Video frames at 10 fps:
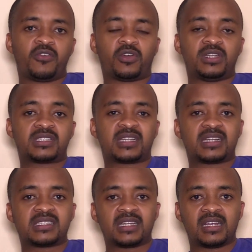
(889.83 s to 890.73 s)

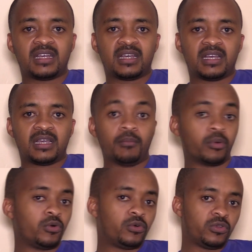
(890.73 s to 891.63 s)
instance,
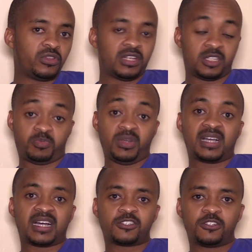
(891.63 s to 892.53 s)
Bluetooth
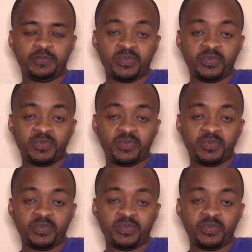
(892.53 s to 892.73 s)
speakers,